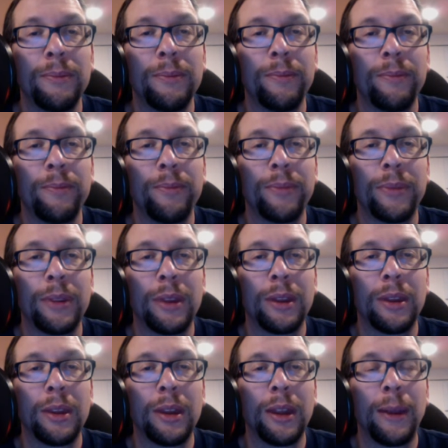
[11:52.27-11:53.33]

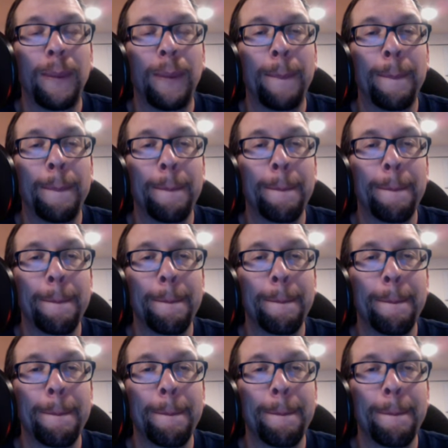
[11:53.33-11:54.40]

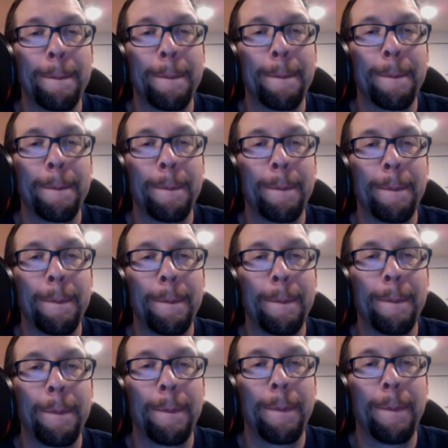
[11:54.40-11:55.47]
[no speech]